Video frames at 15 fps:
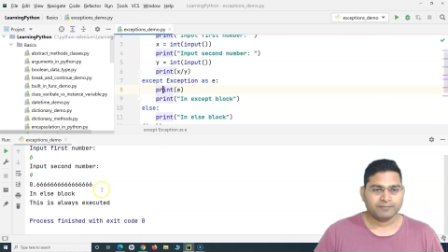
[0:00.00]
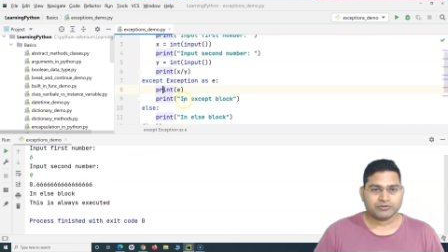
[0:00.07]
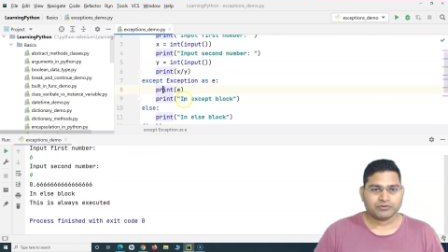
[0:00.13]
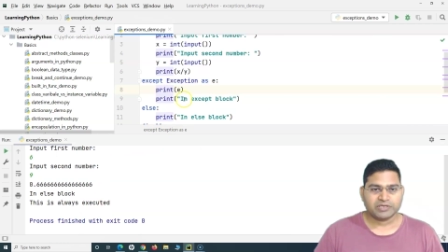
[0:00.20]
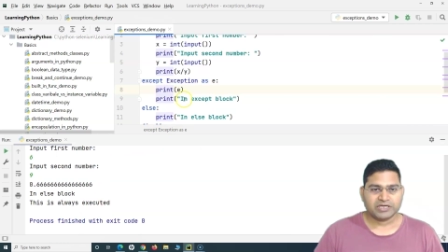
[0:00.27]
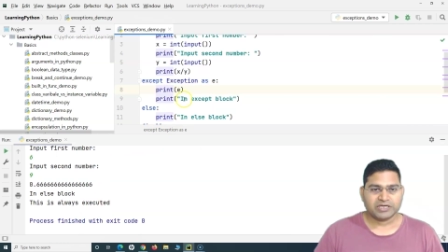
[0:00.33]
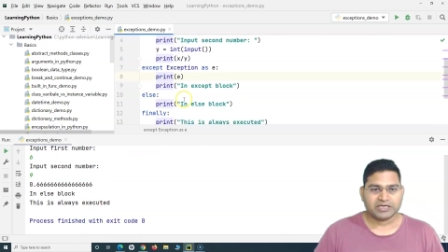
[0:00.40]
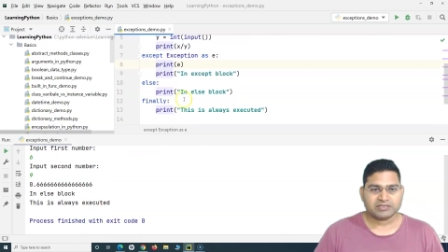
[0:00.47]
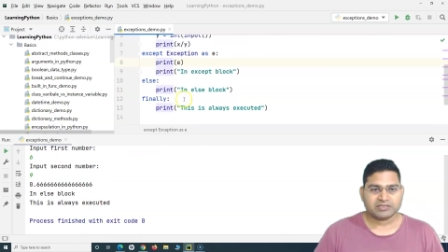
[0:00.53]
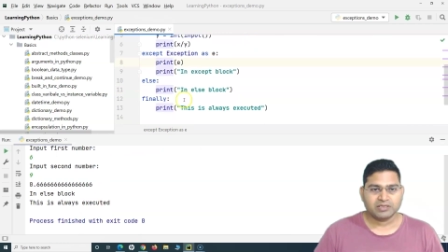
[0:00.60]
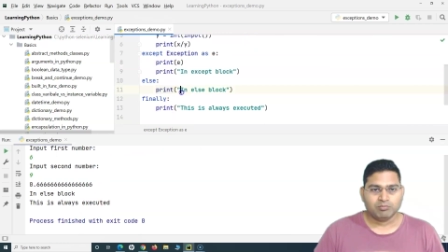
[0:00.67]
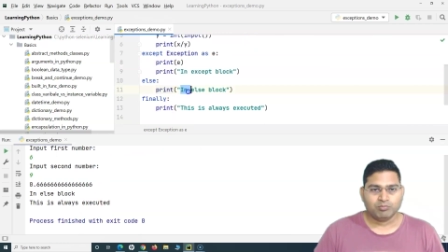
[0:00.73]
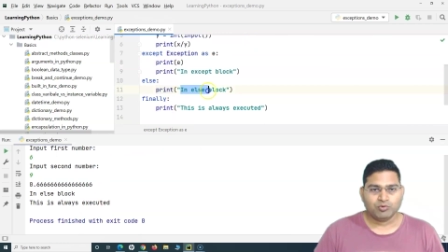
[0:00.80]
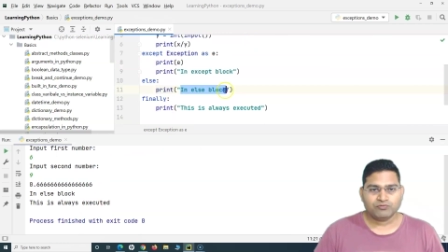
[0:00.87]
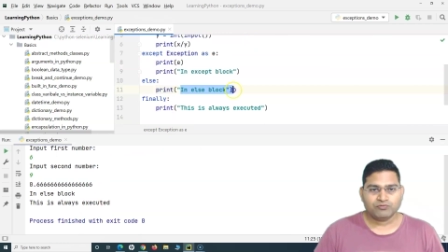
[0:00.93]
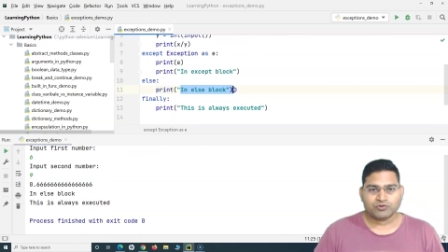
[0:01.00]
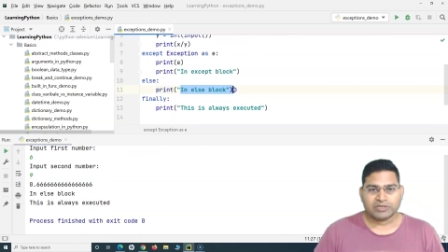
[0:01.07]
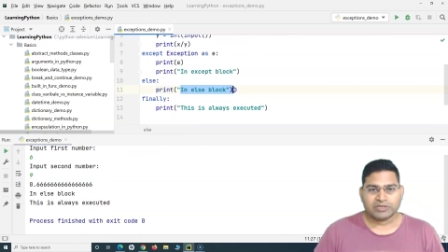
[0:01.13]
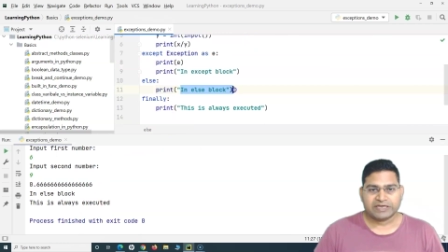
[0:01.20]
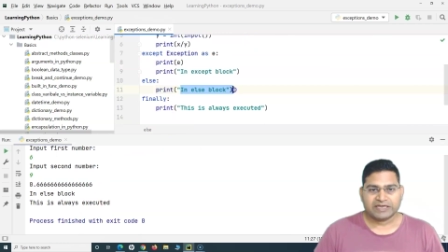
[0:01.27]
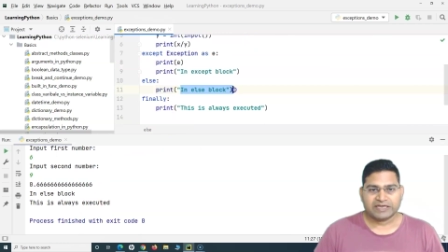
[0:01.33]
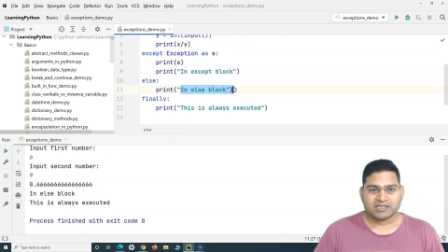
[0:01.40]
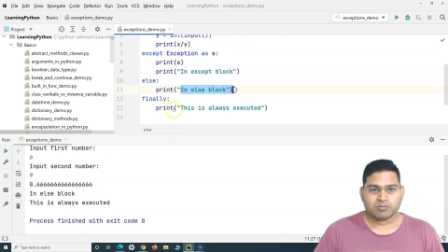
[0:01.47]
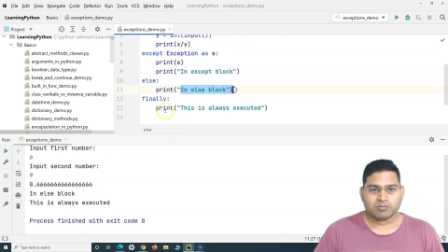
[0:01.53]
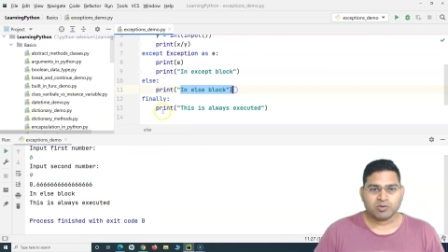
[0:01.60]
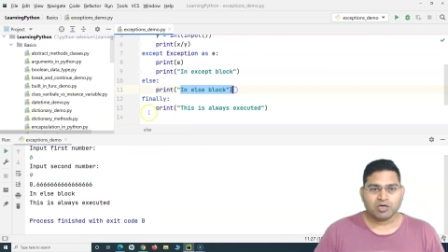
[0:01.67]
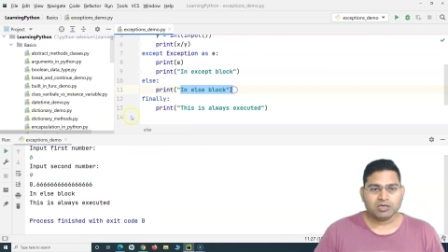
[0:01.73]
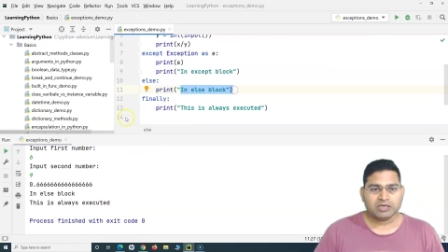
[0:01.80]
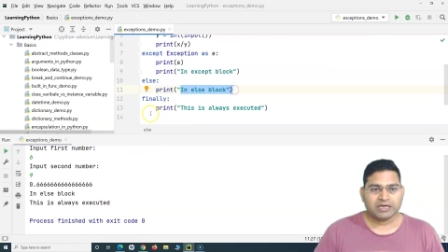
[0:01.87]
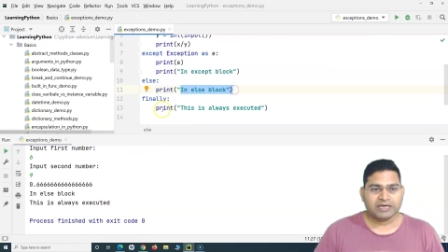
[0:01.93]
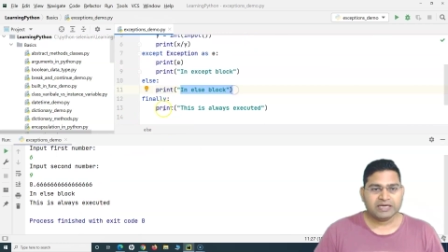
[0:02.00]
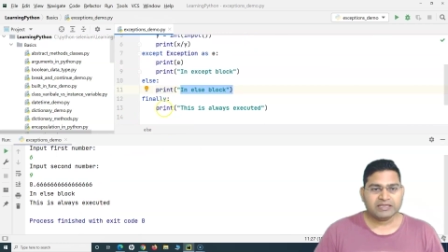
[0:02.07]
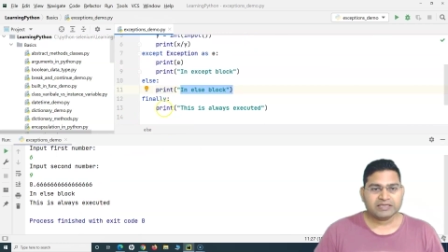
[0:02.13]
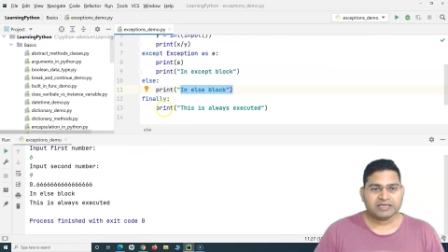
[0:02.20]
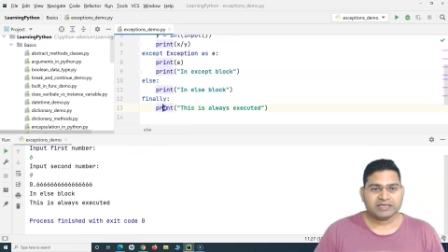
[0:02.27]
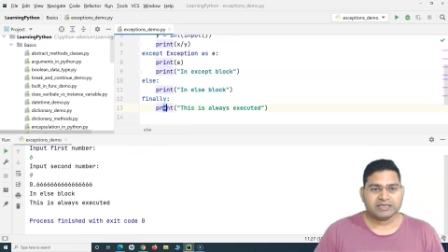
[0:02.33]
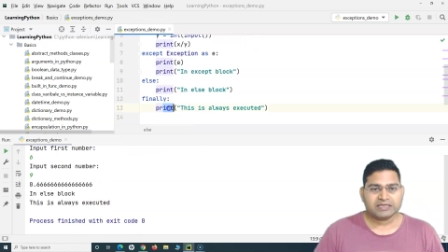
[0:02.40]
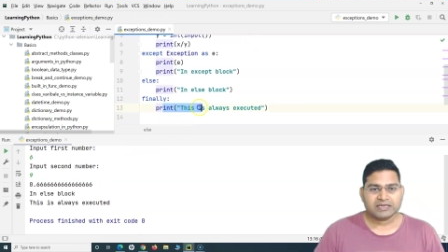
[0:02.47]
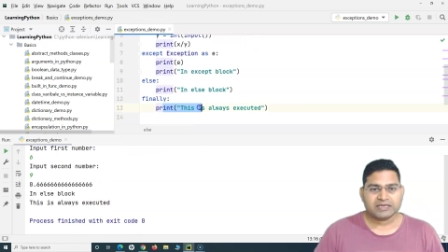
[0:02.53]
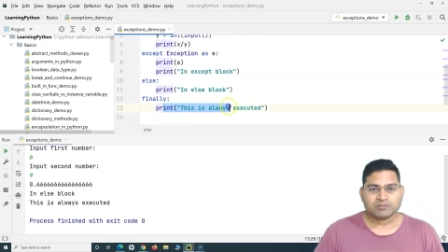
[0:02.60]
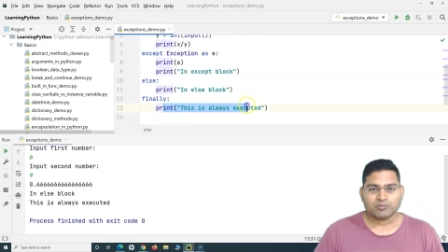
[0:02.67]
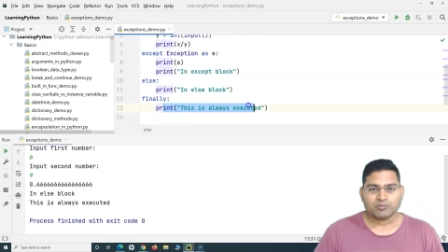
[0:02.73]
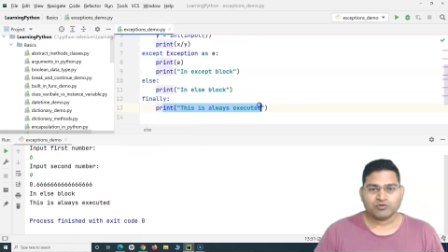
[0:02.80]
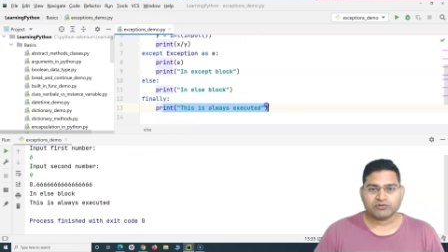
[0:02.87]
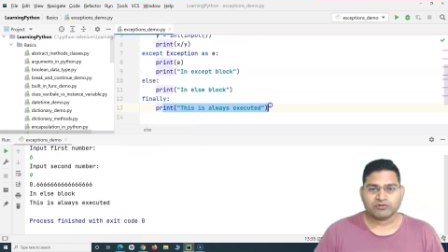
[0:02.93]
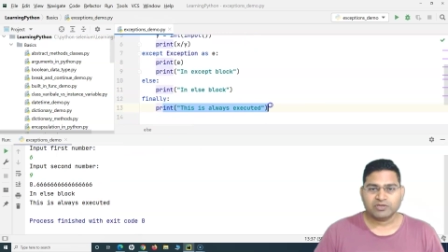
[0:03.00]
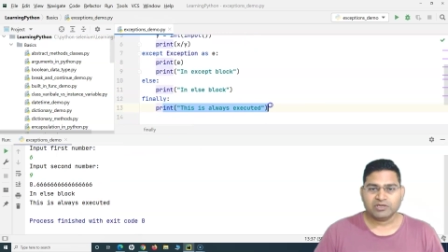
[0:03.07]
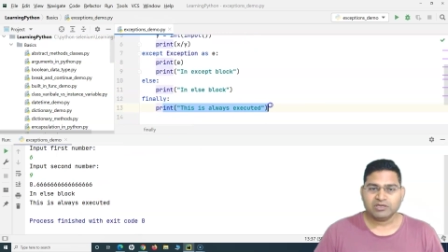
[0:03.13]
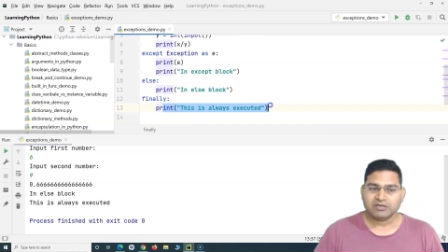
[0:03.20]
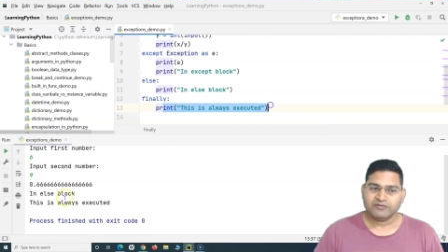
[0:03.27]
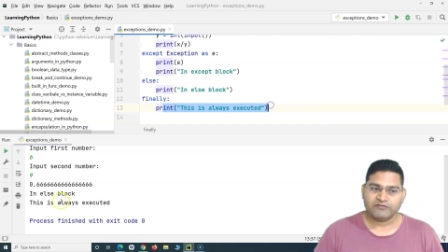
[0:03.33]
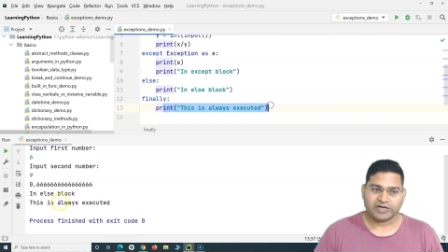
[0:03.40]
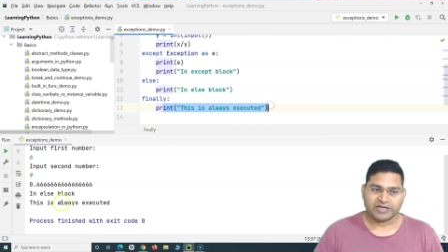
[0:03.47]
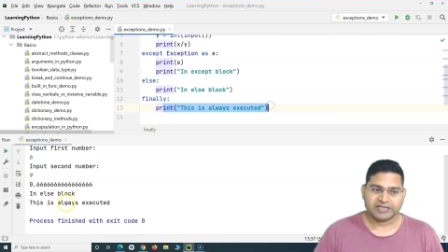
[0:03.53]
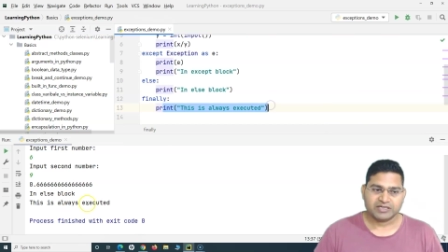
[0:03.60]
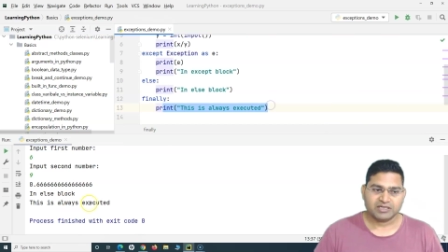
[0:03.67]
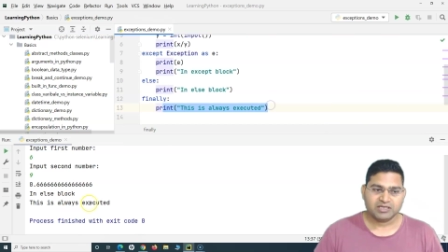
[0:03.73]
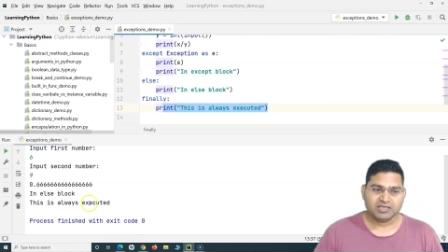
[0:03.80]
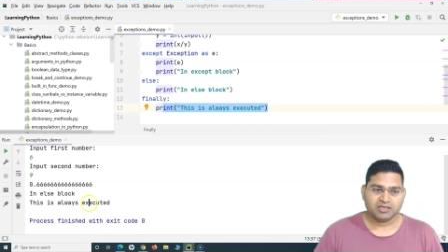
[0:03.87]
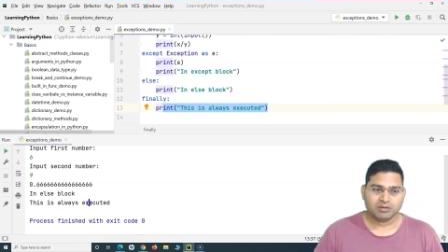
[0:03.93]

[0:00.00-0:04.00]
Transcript: So it has moved to the else block and then it has moved to the finally